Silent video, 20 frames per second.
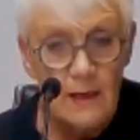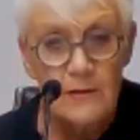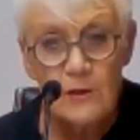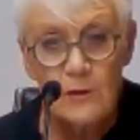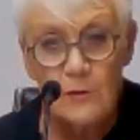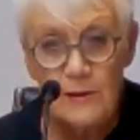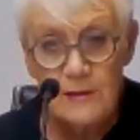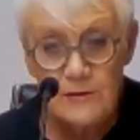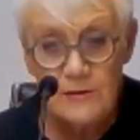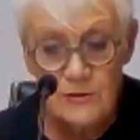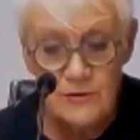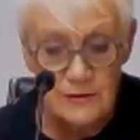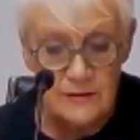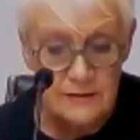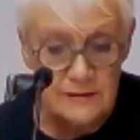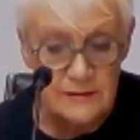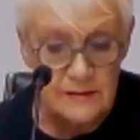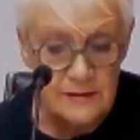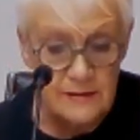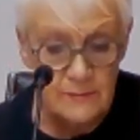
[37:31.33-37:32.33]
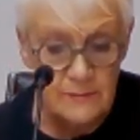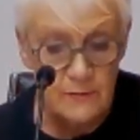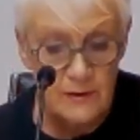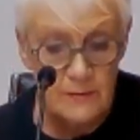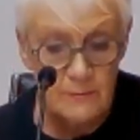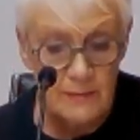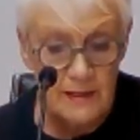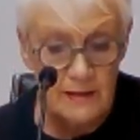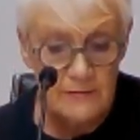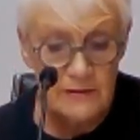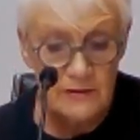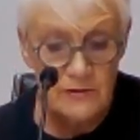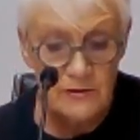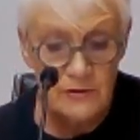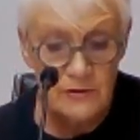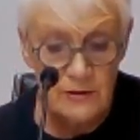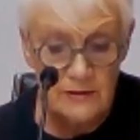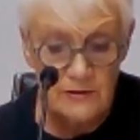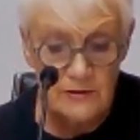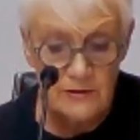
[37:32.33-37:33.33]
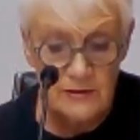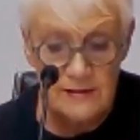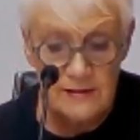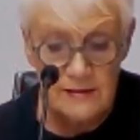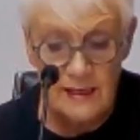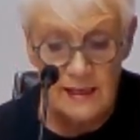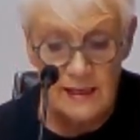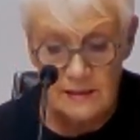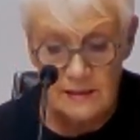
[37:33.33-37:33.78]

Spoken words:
The questions were about the church's